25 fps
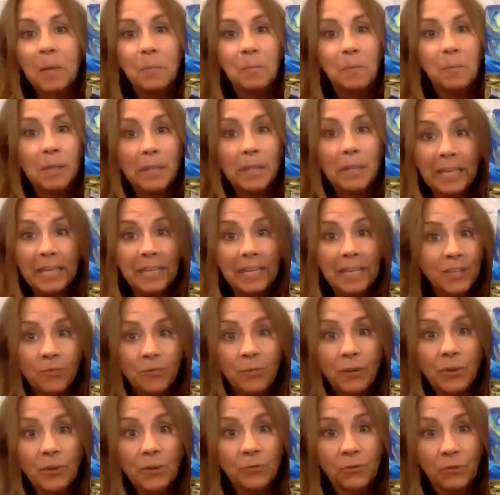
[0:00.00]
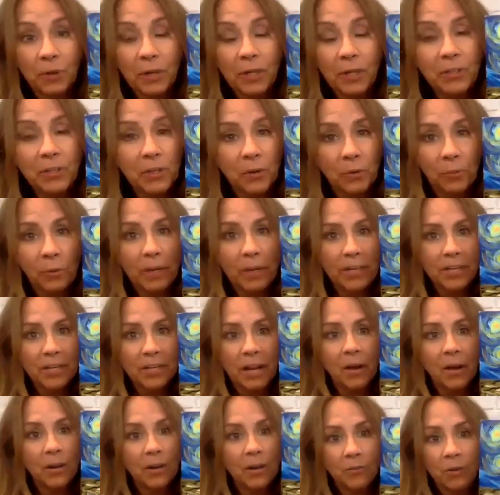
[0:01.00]
Please feel free to reach
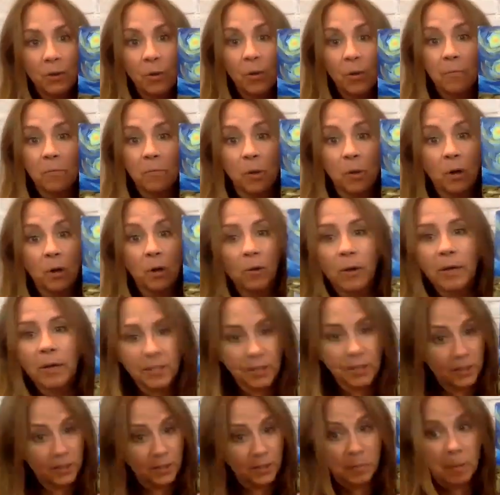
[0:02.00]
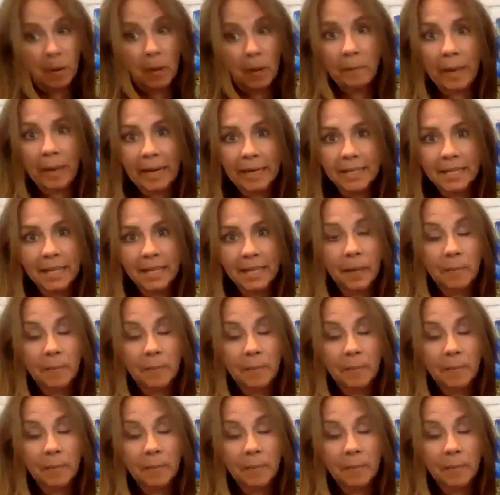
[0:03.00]
out if you have more questions about painting.